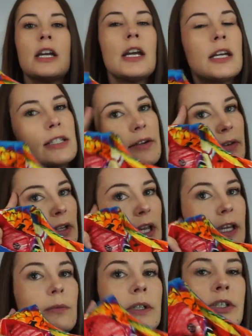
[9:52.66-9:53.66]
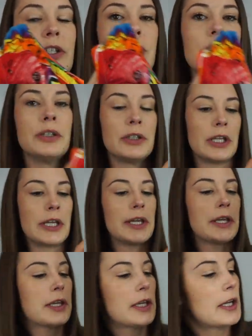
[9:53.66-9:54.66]
a different language,
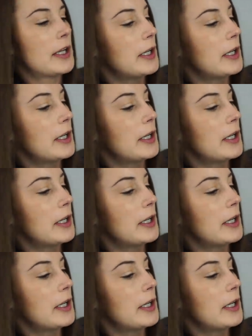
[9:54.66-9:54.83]
like